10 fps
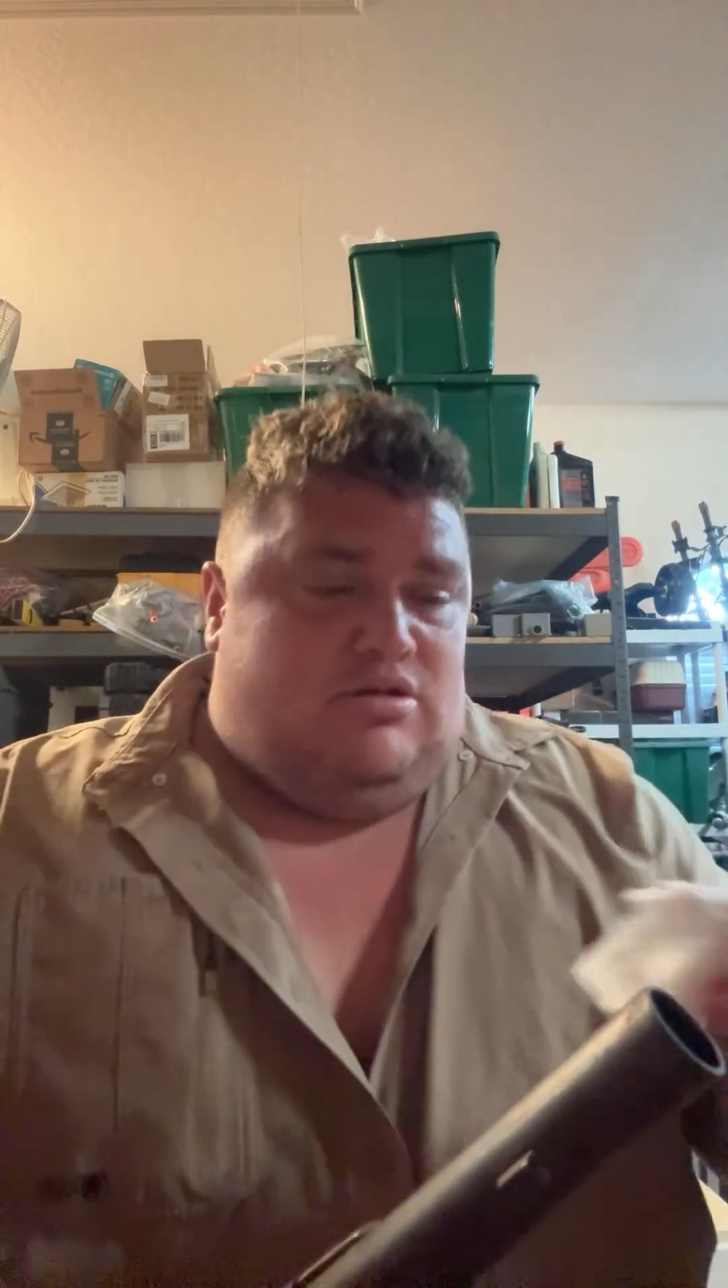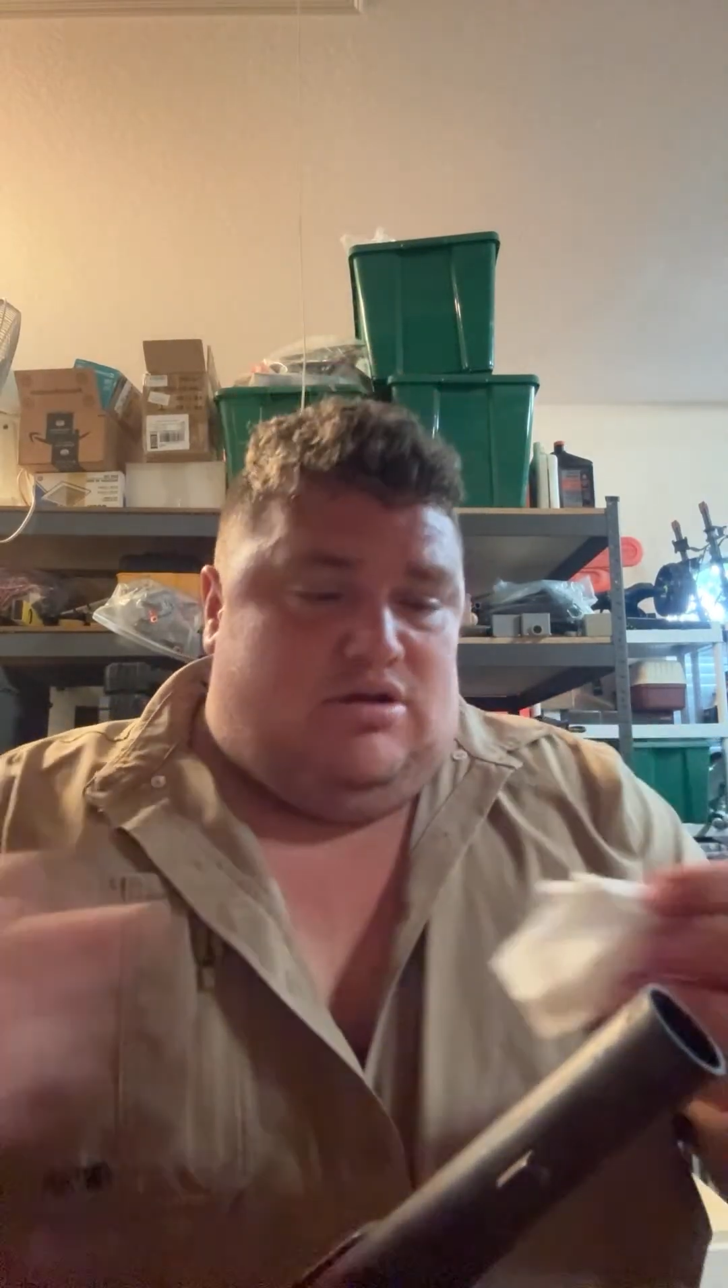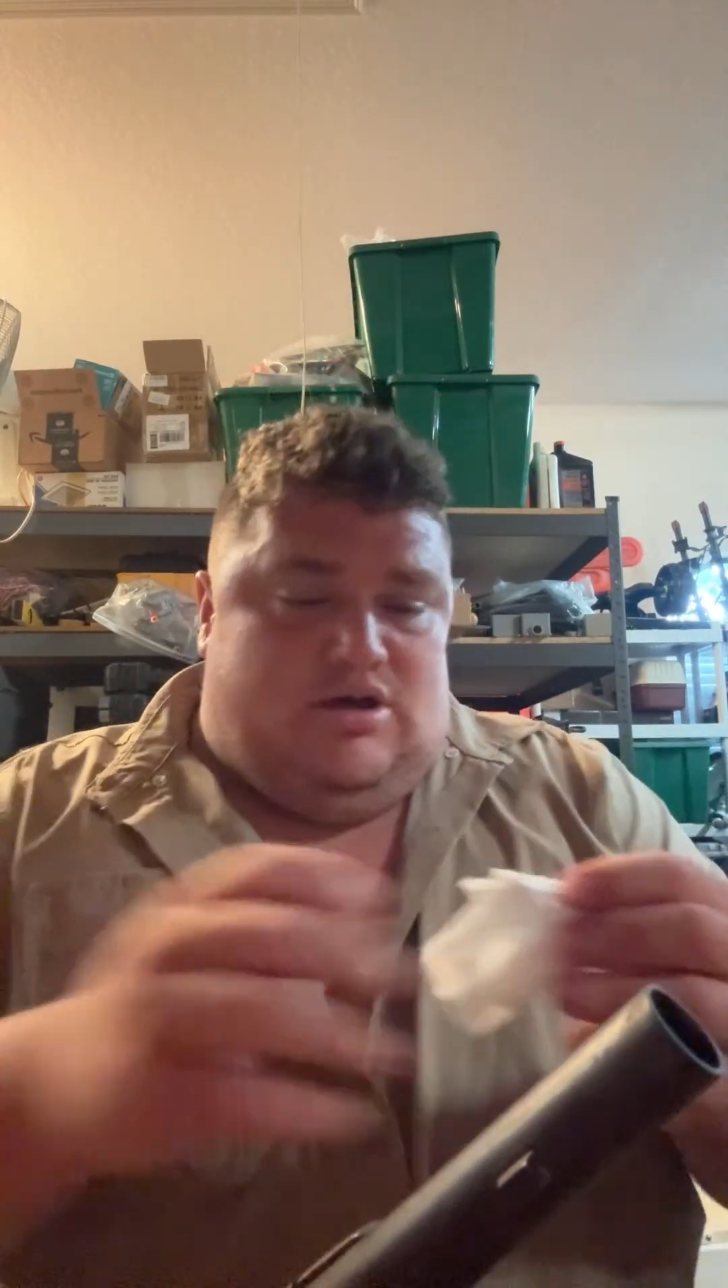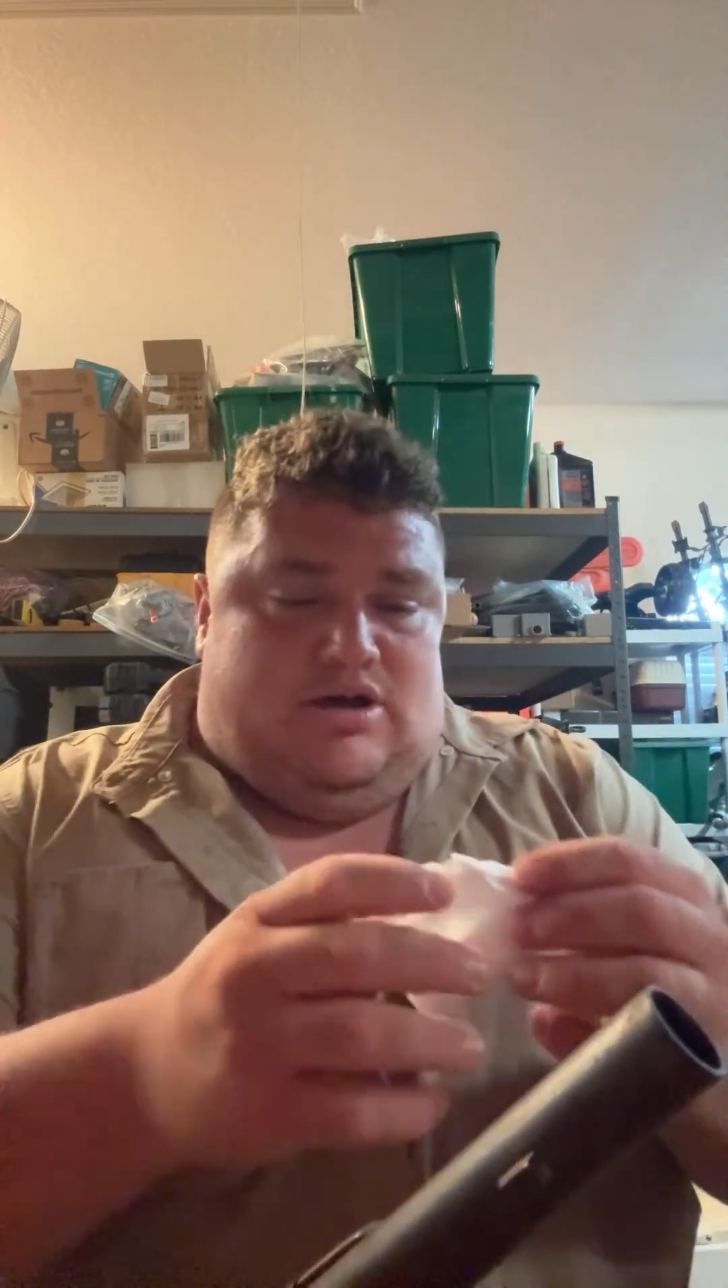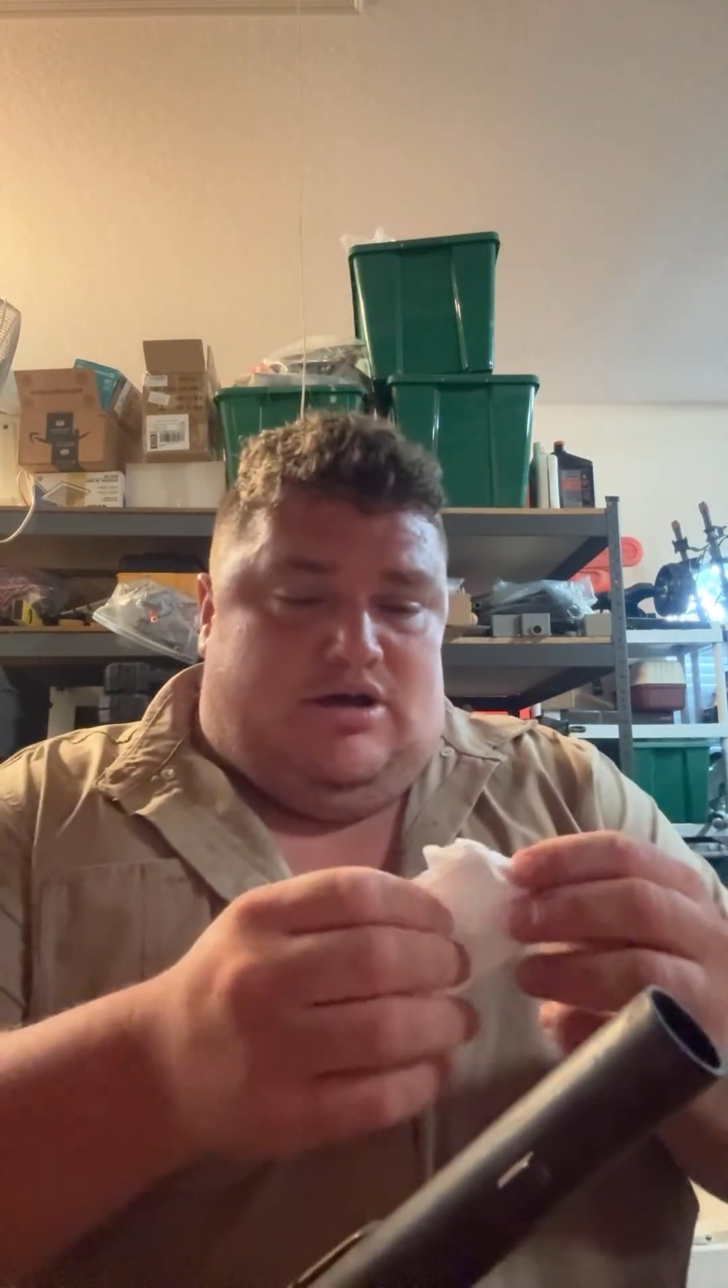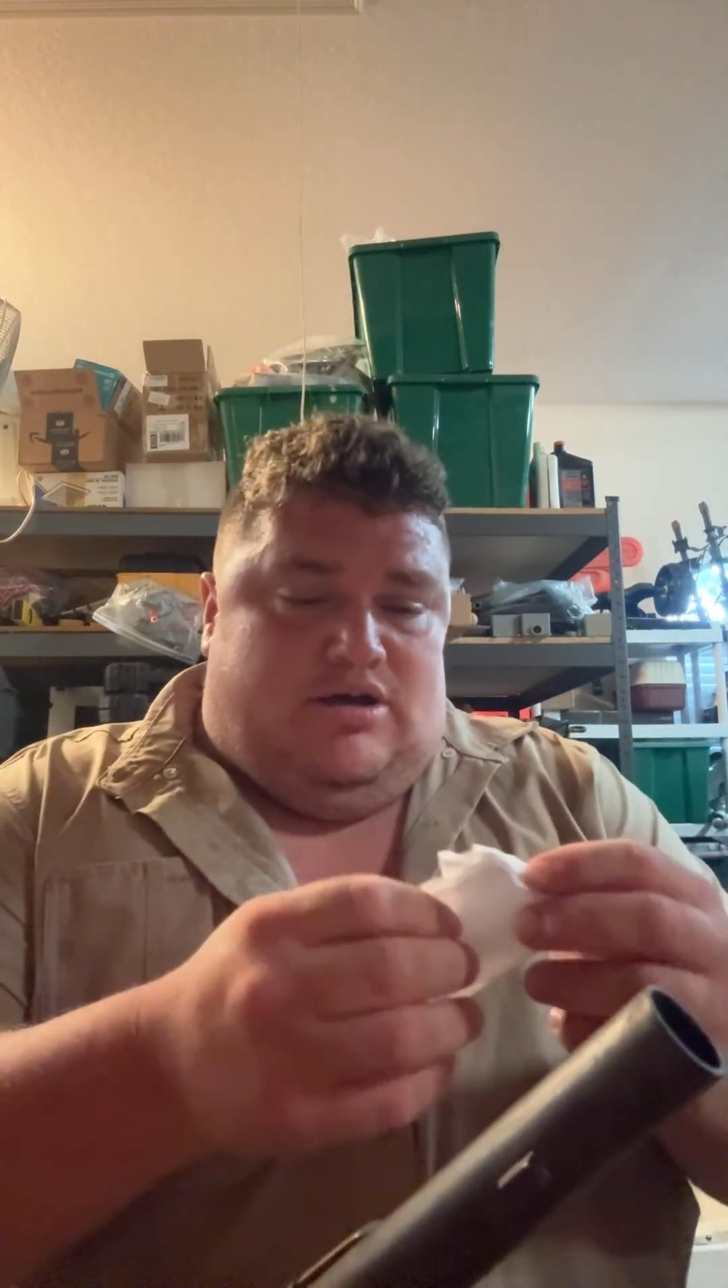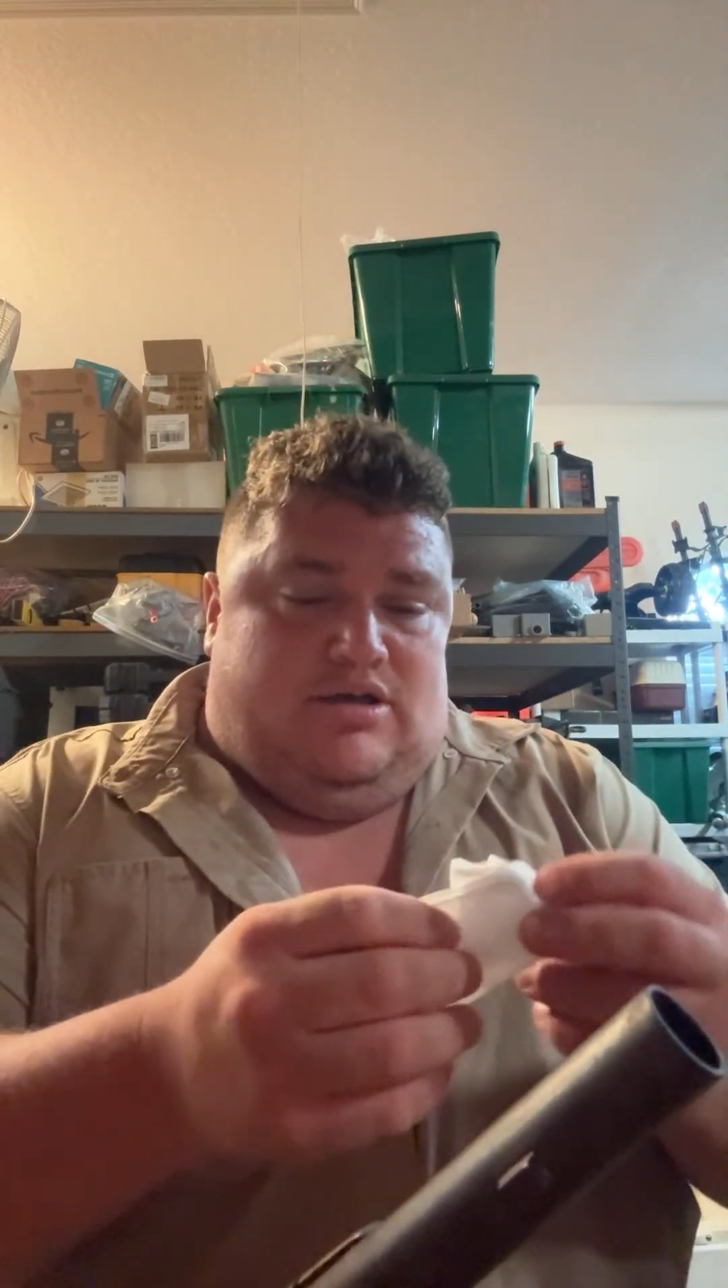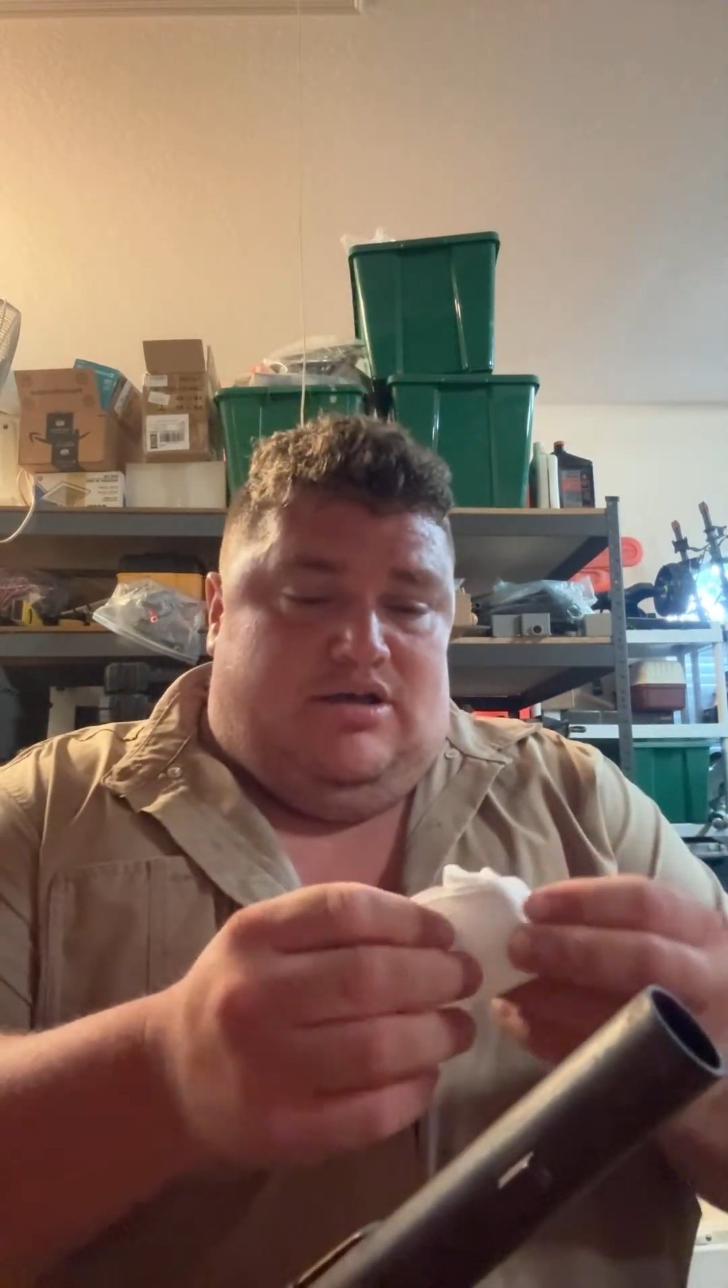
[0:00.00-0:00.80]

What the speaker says: and